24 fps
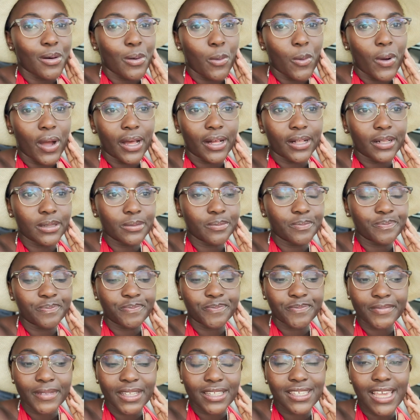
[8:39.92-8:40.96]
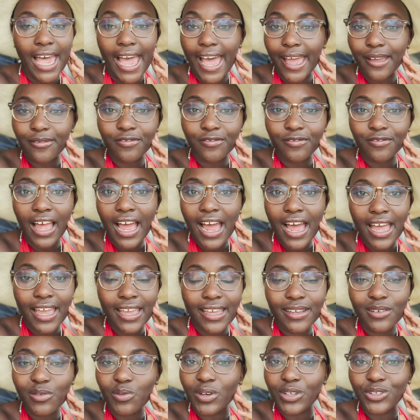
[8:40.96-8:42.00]
well time
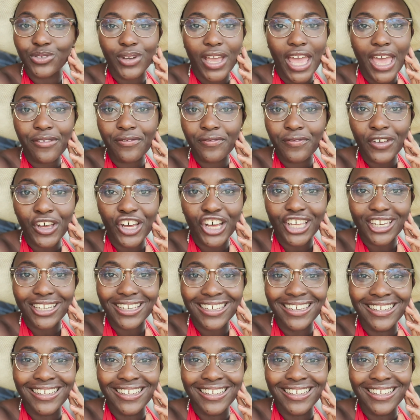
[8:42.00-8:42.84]
fly when you have fun